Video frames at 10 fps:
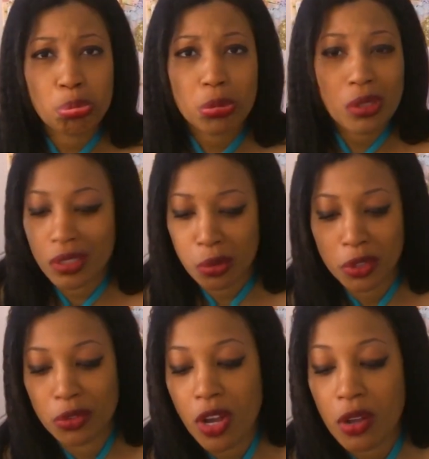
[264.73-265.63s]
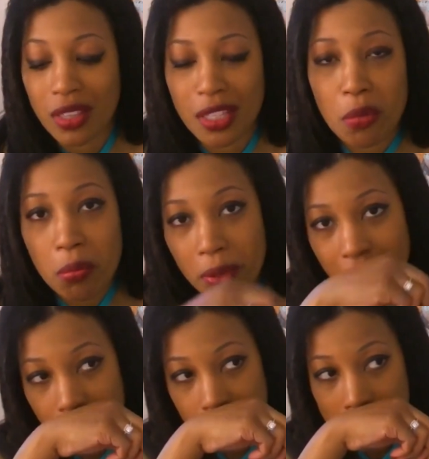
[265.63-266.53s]
I don't know what's wrong with them,
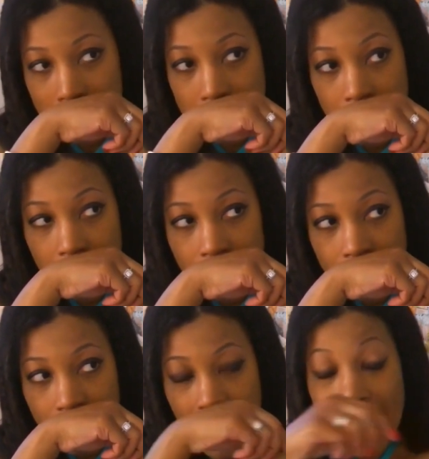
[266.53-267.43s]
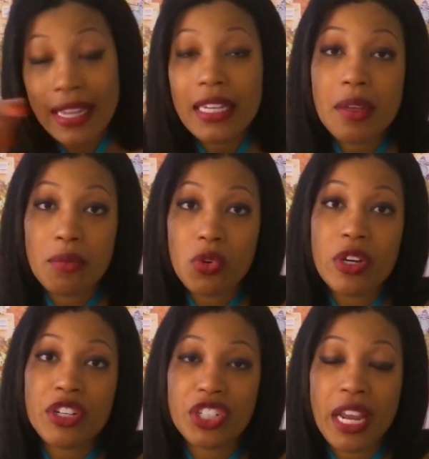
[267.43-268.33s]
but I get
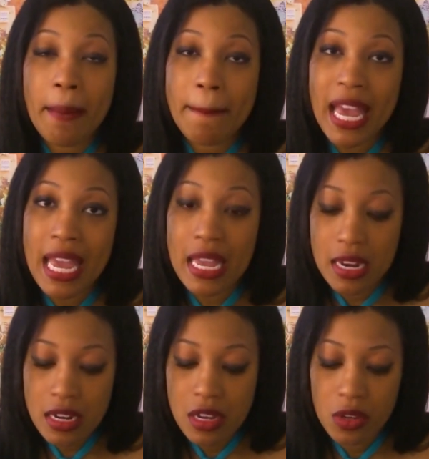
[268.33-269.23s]
more champagne